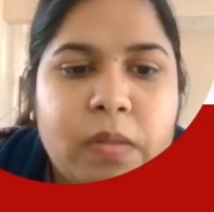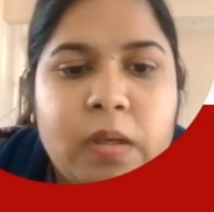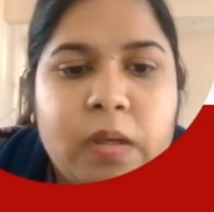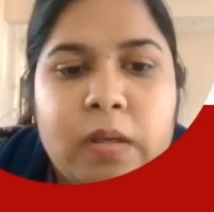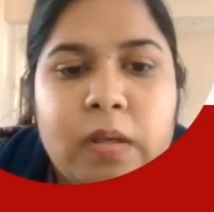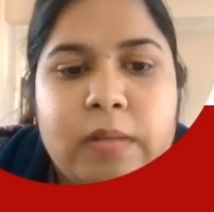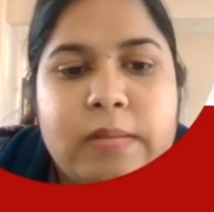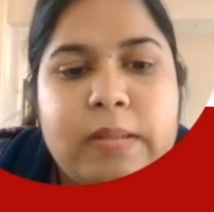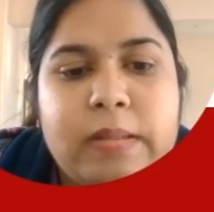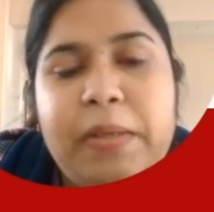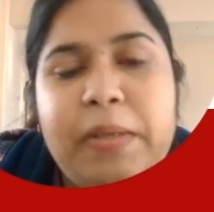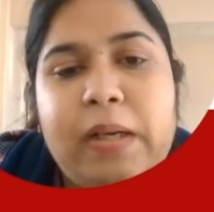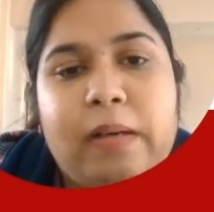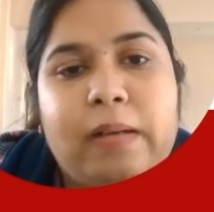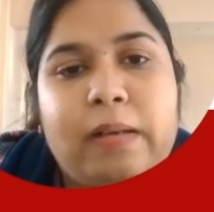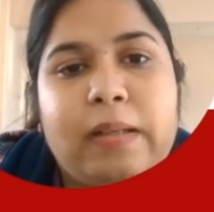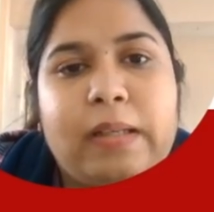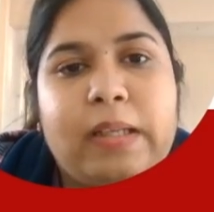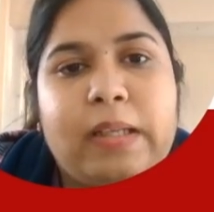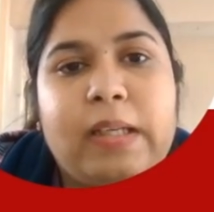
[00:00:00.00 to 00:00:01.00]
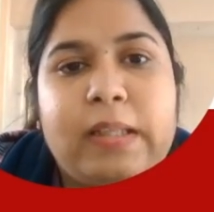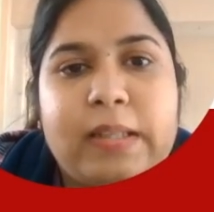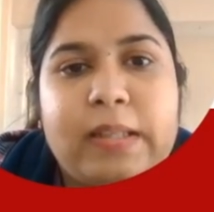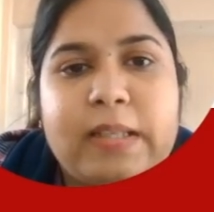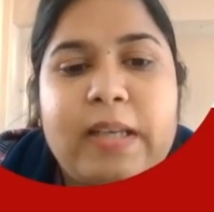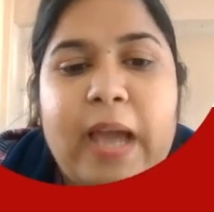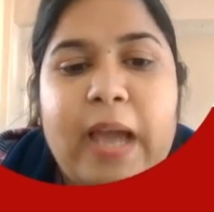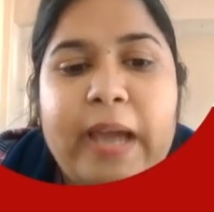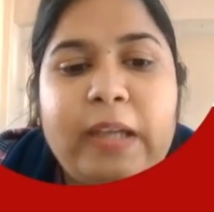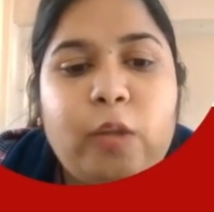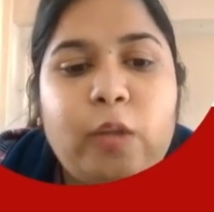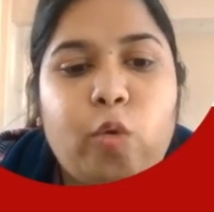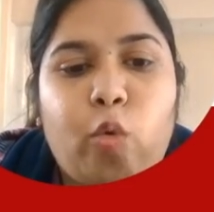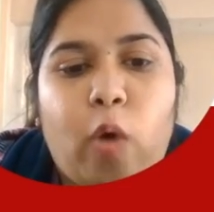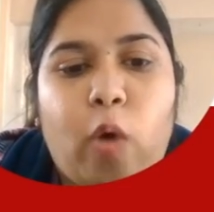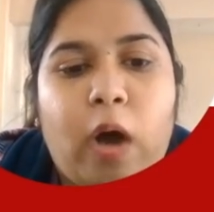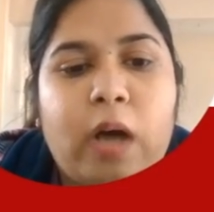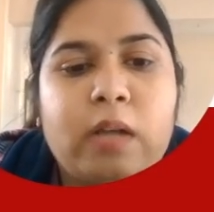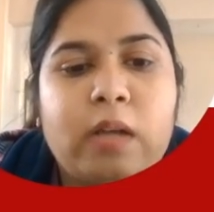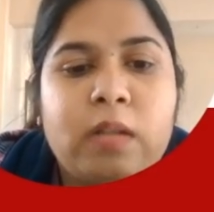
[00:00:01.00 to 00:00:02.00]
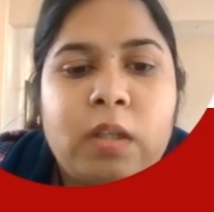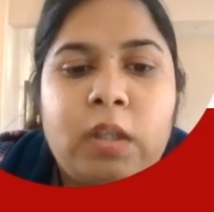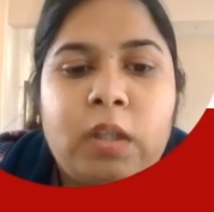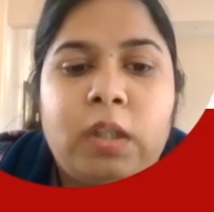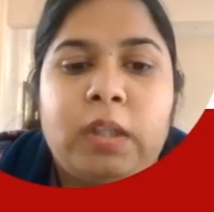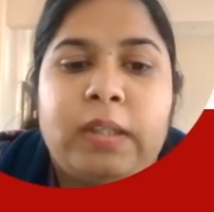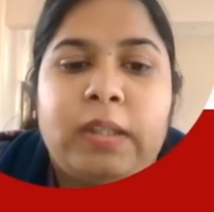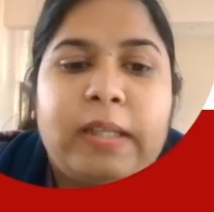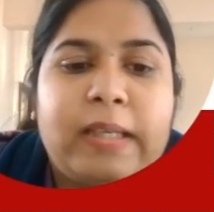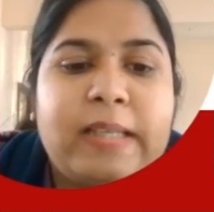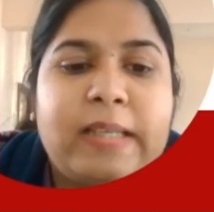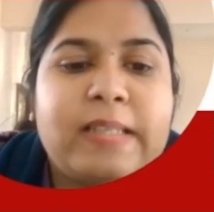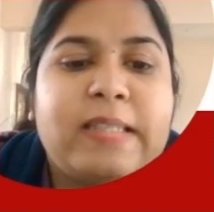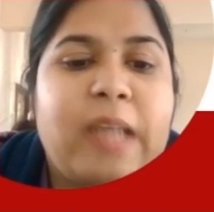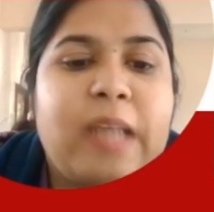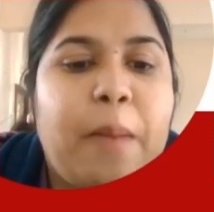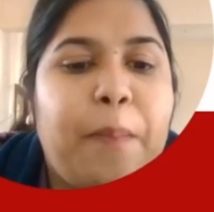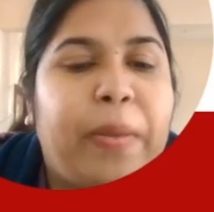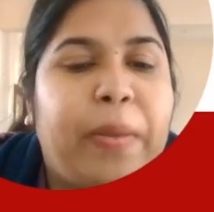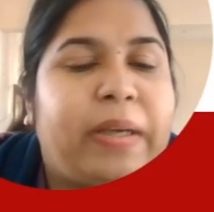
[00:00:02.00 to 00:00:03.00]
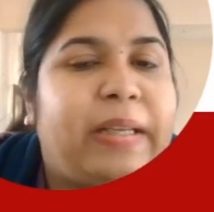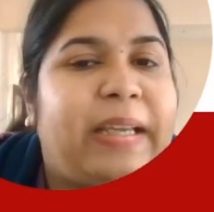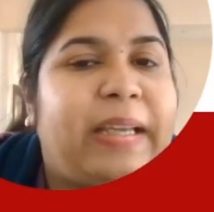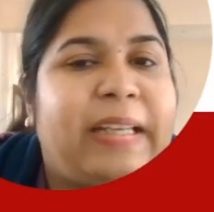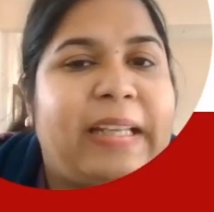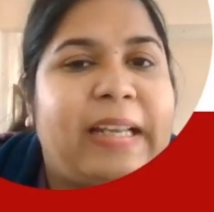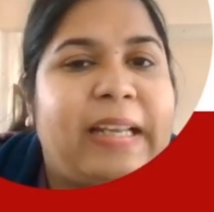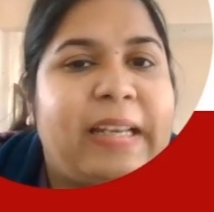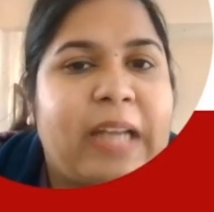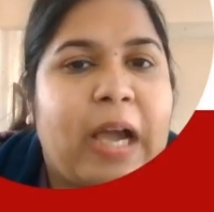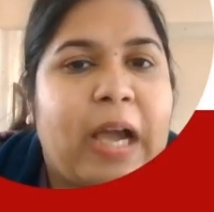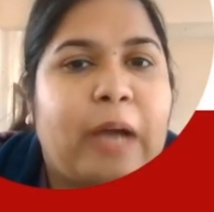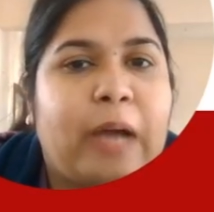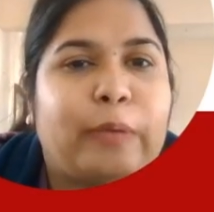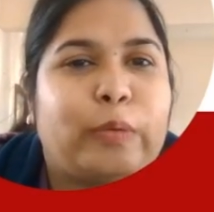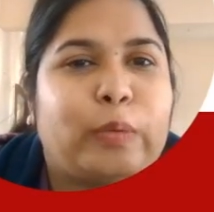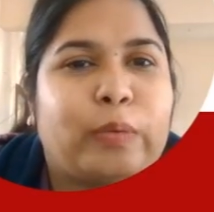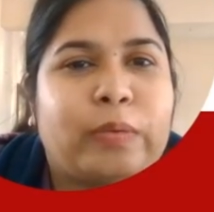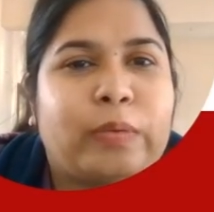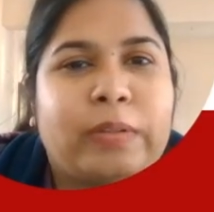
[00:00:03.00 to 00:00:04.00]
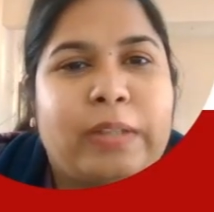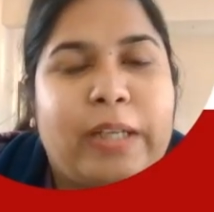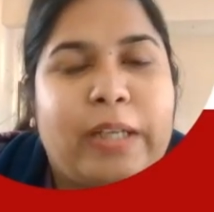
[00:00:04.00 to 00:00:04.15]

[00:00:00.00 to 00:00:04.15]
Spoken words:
Similarly, the ninth one is the material noun.